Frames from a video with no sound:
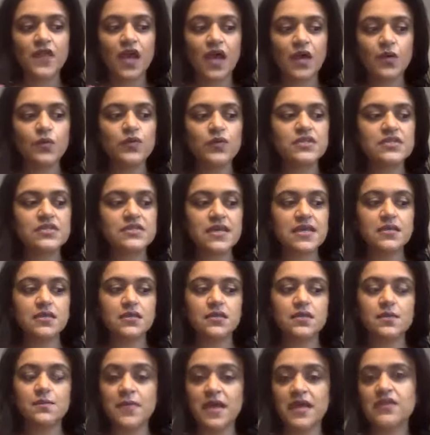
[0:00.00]
I would say
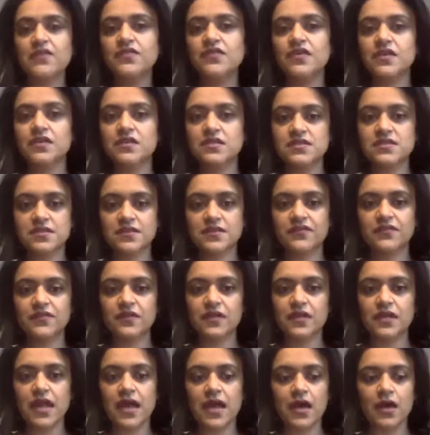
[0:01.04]
that the main thing that's
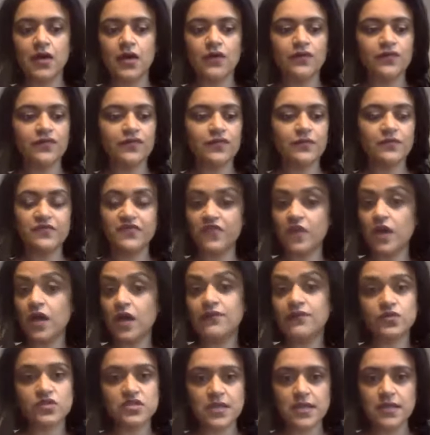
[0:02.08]
different now from
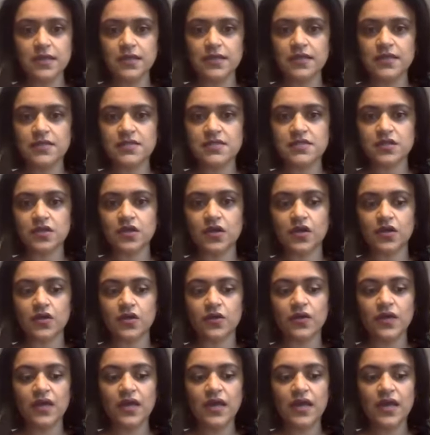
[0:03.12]
5 or 10 years ago
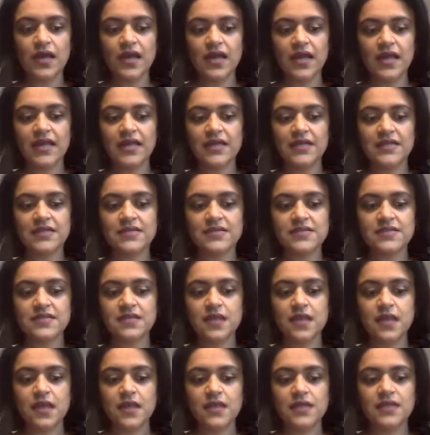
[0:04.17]
is
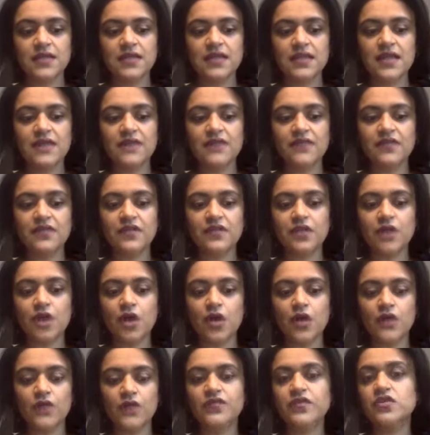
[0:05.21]
the level
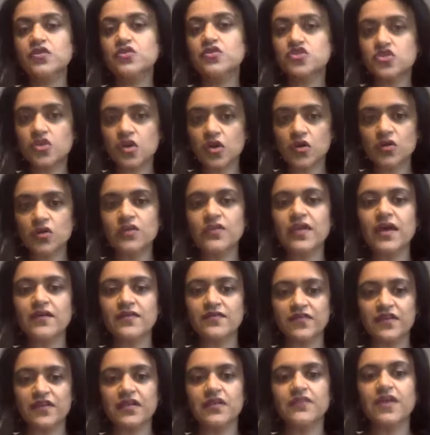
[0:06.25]
of control that I
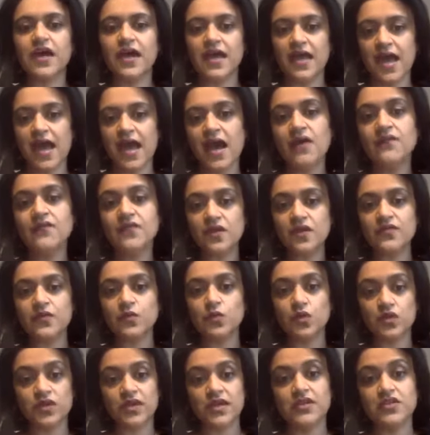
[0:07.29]
feel that I have over
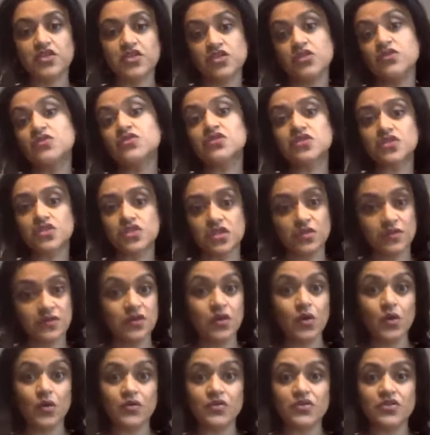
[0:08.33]
what I choose to do and
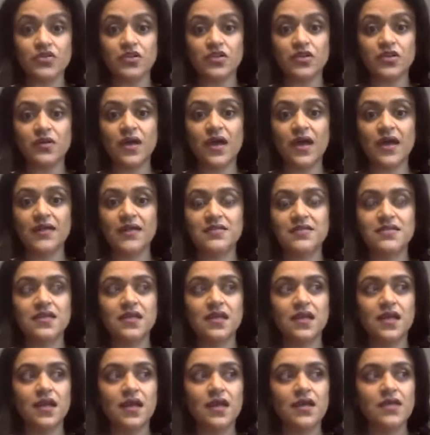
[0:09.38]
not do. And
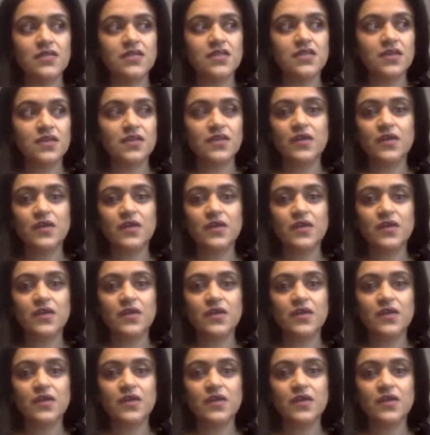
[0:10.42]
so I